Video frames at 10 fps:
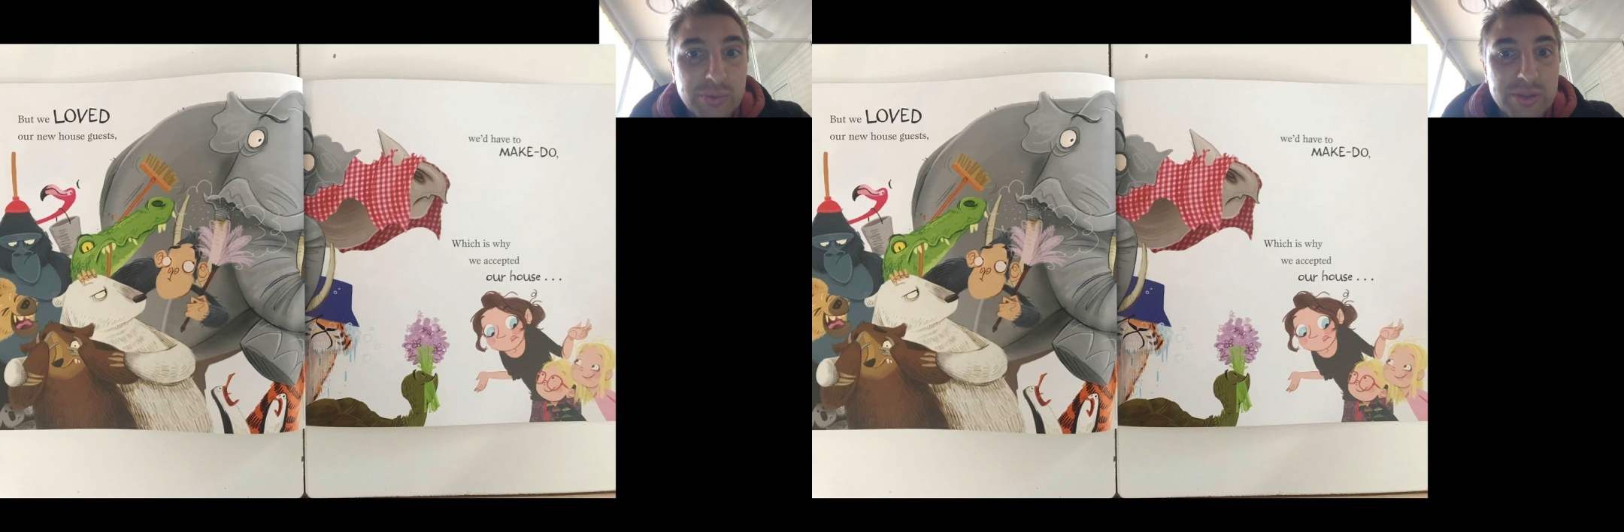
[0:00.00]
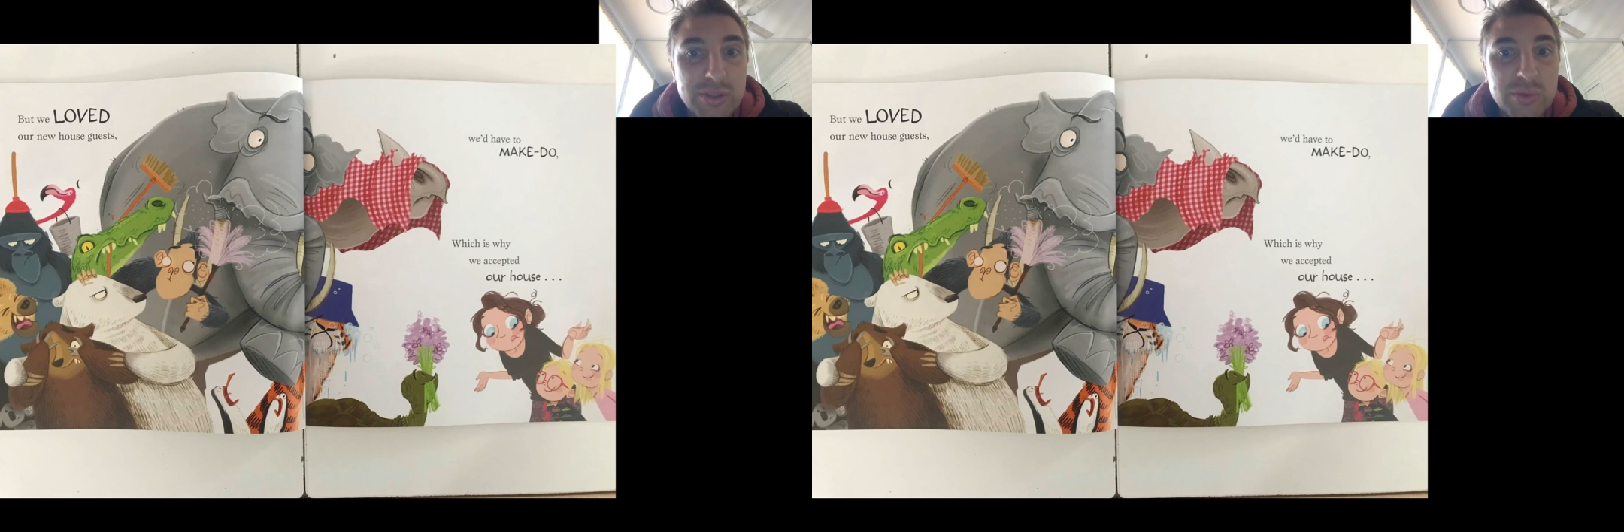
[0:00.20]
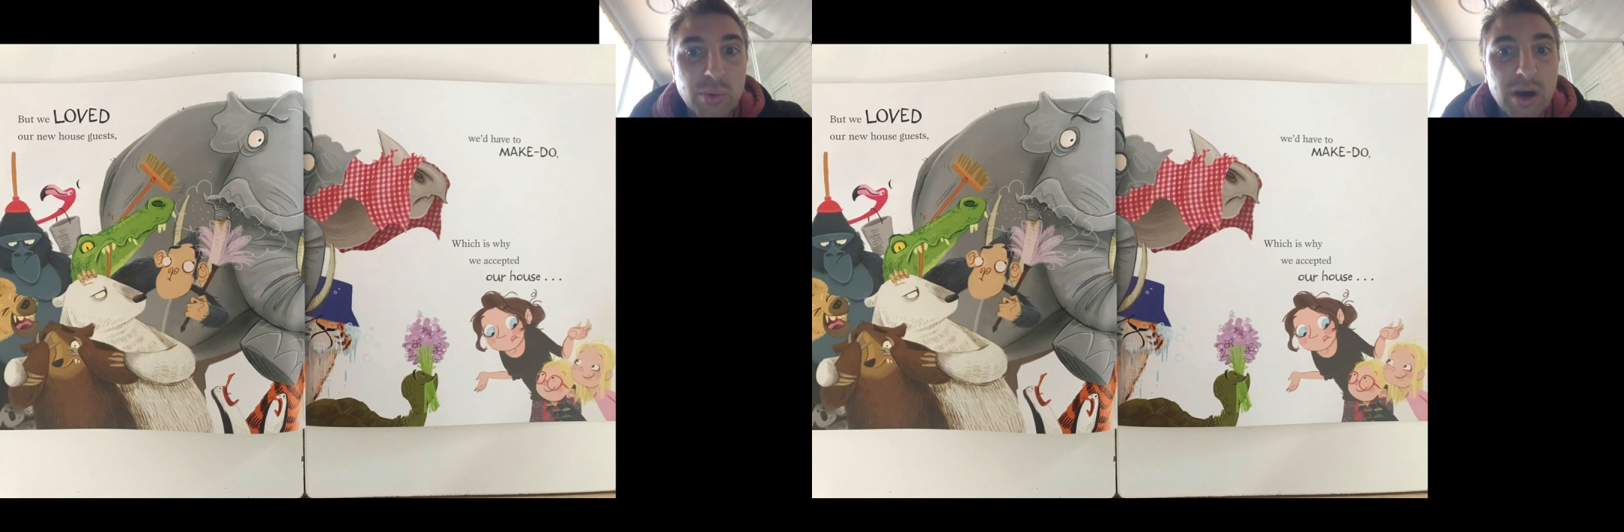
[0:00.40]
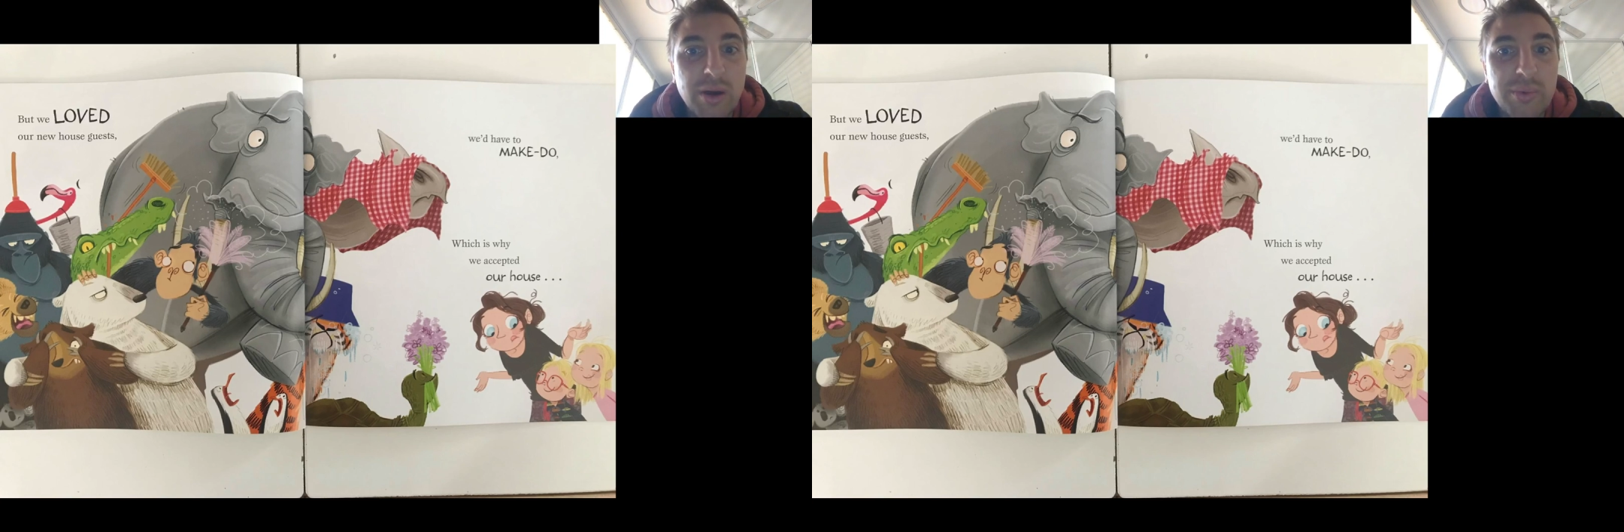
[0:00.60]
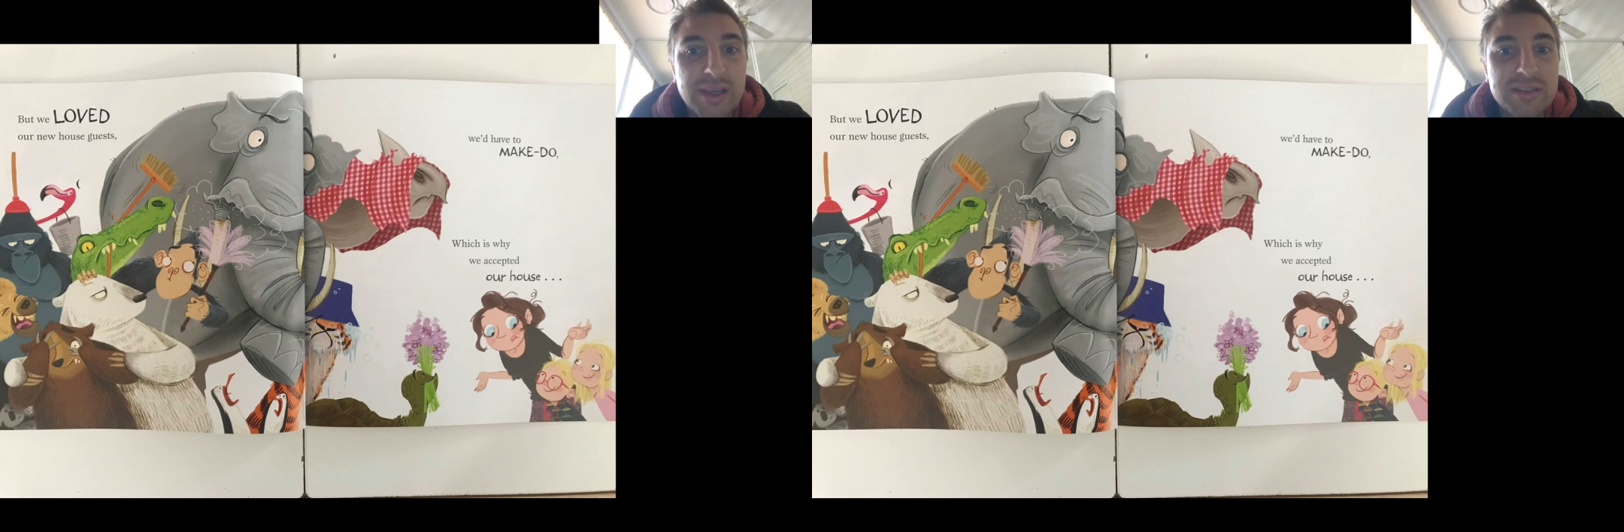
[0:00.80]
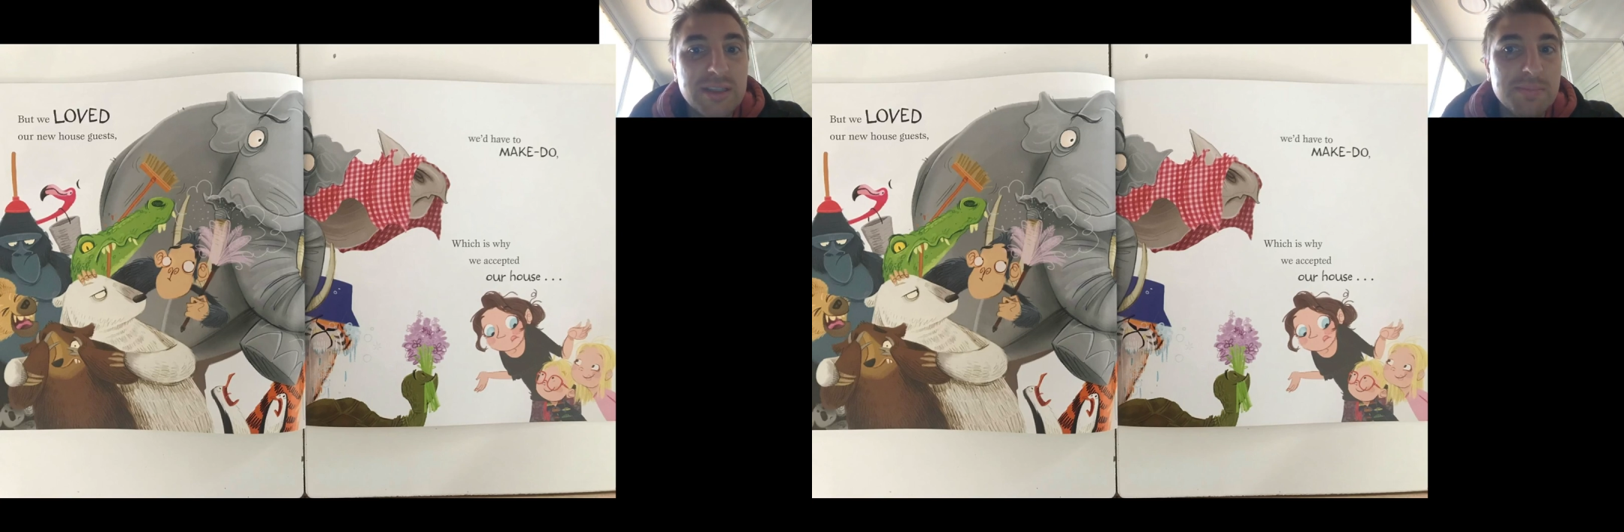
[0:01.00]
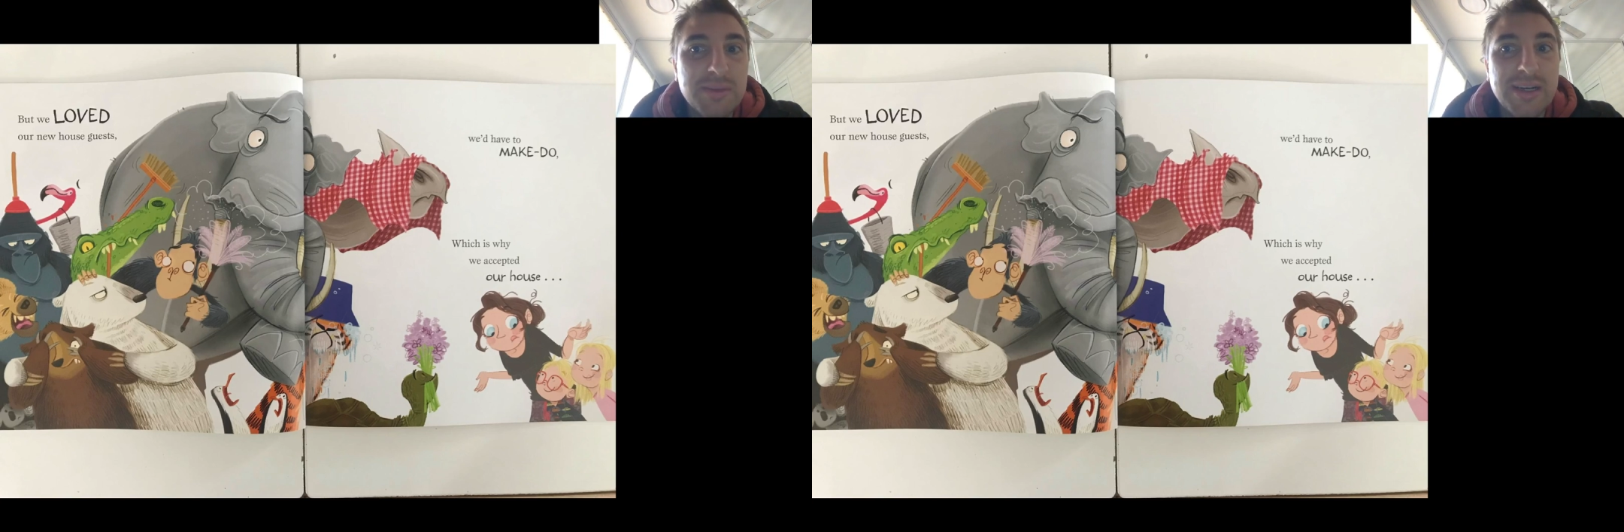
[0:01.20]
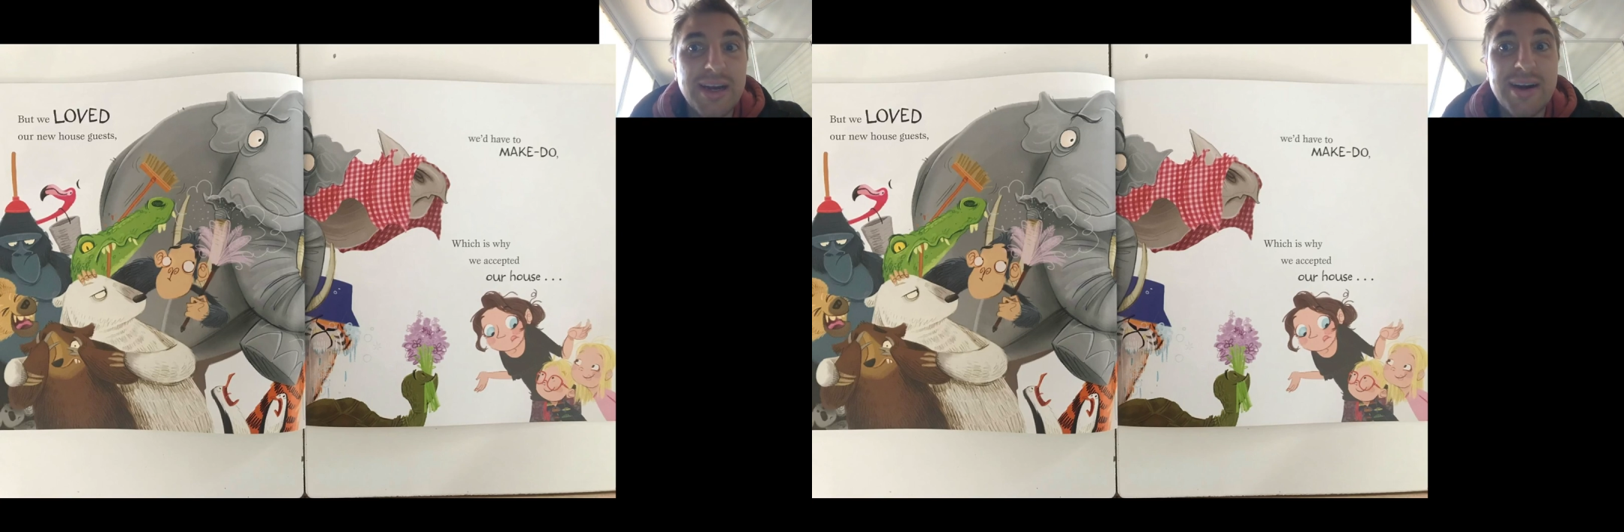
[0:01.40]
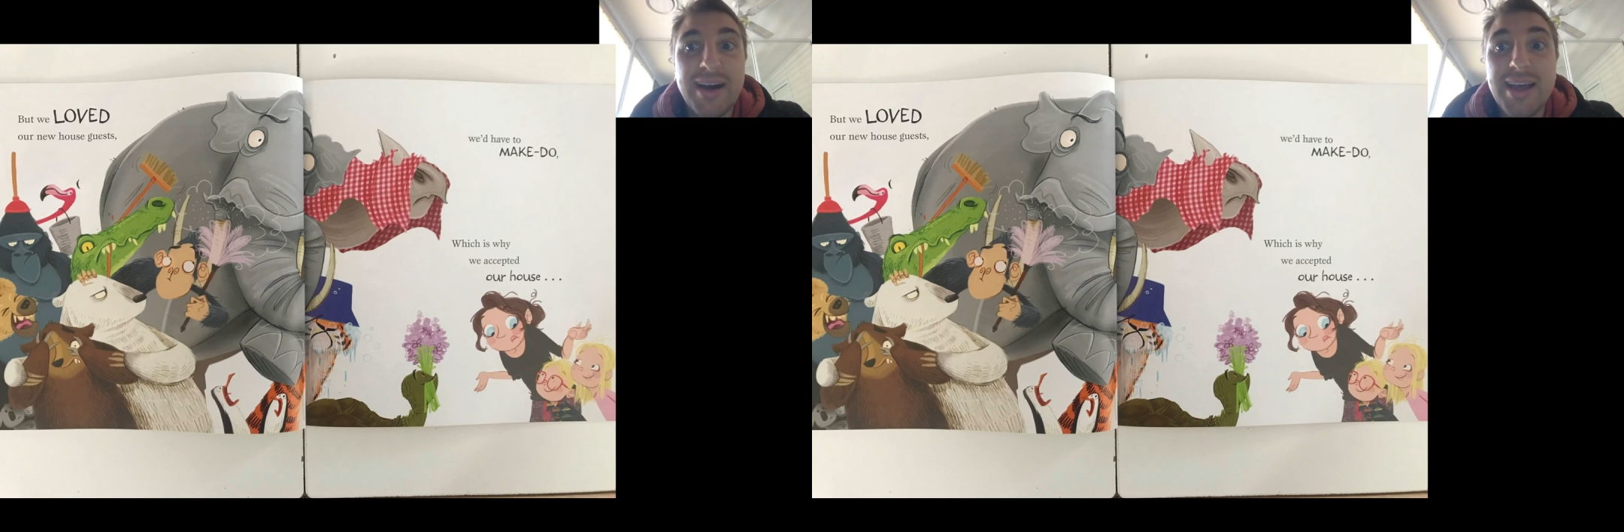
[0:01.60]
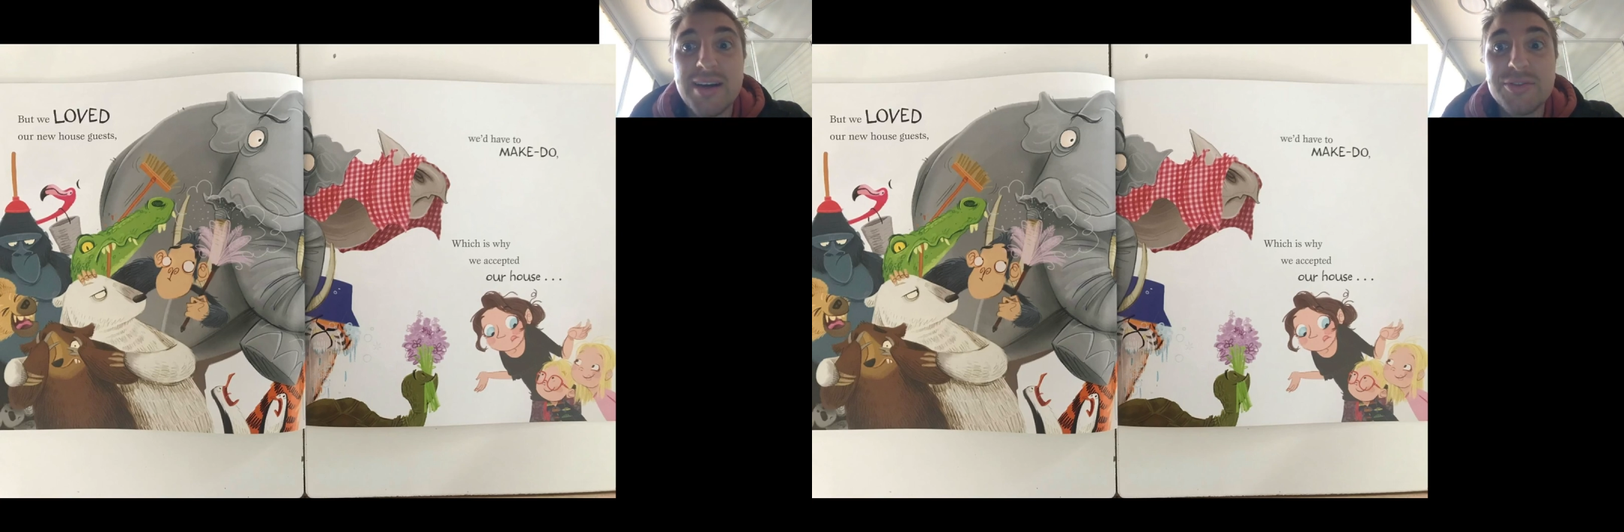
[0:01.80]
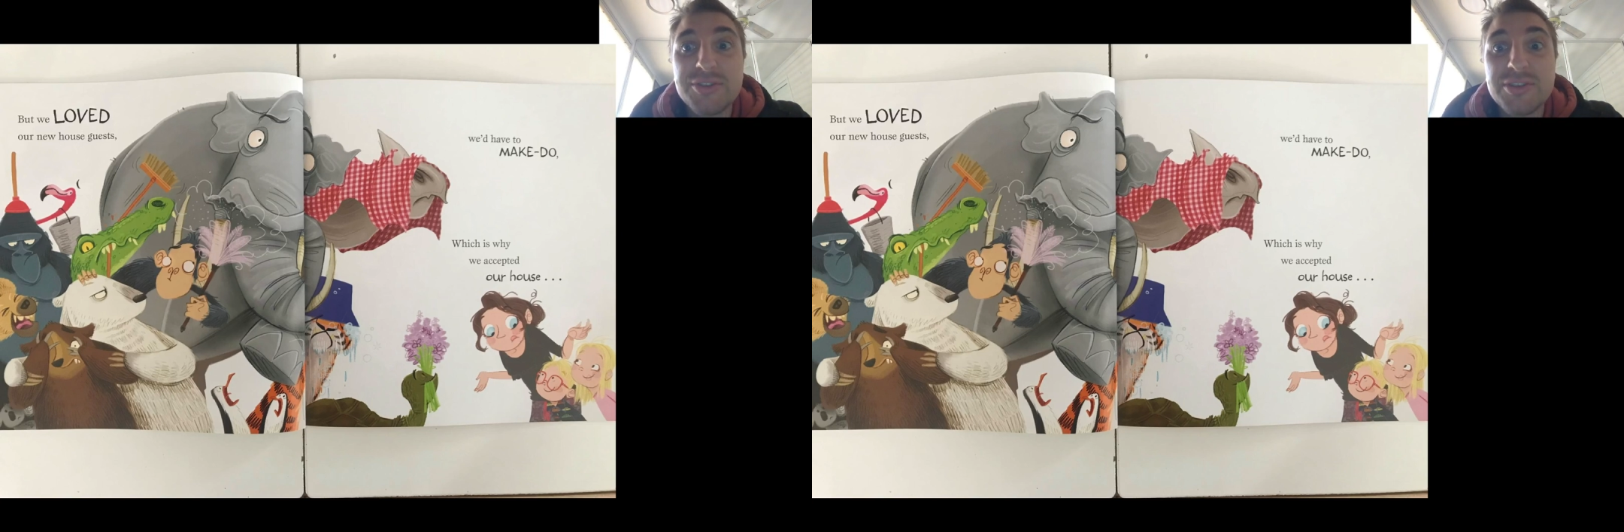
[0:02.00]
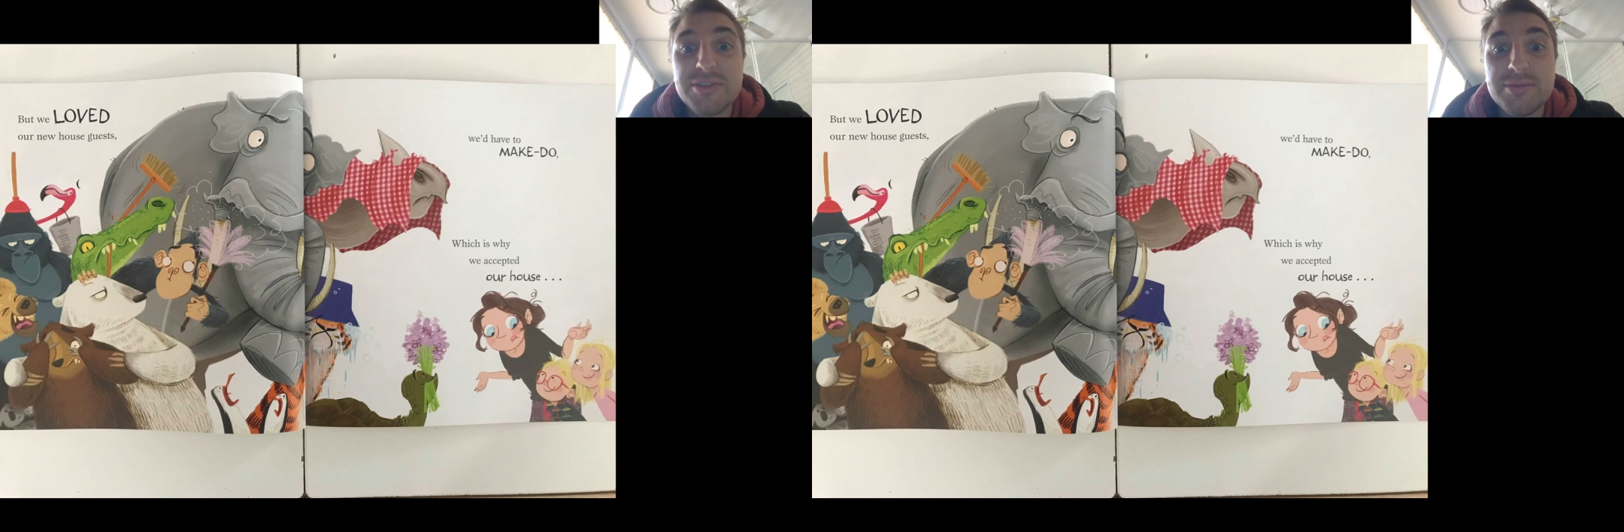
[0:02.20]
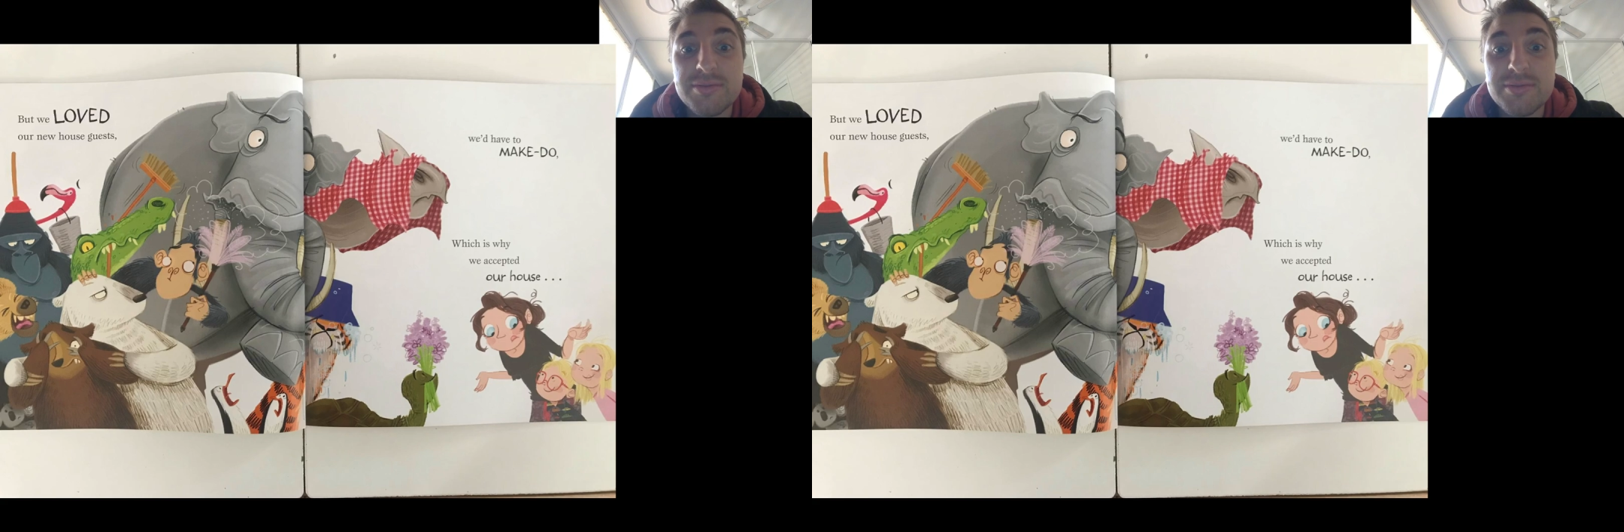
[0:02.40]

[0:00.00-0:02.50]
which is why we accepted our house